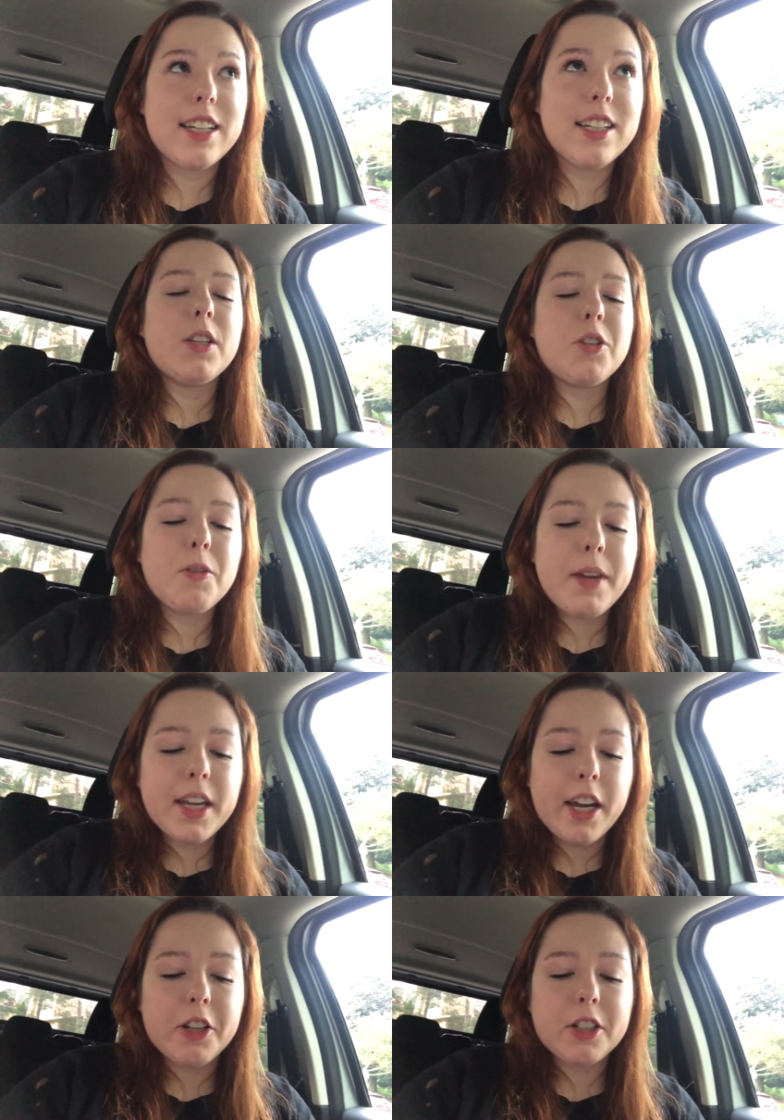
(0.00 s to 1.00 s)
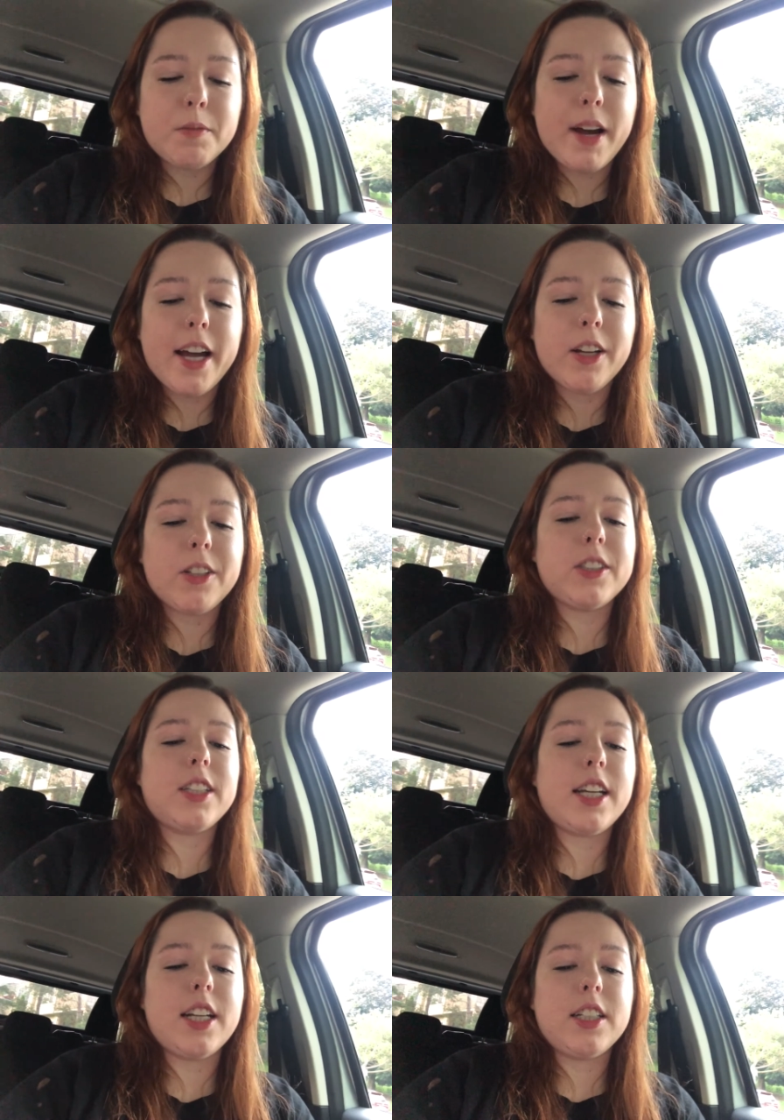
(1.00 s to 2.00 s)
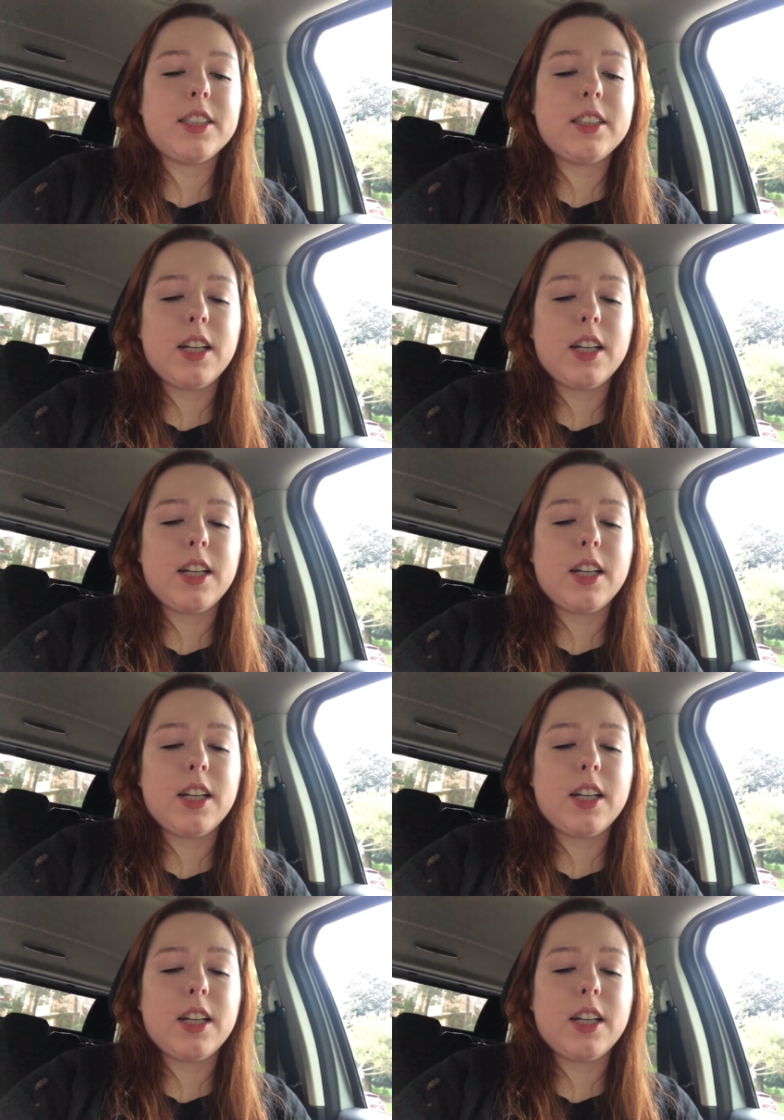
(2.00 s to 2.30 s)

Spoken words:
The two main characters, Miles and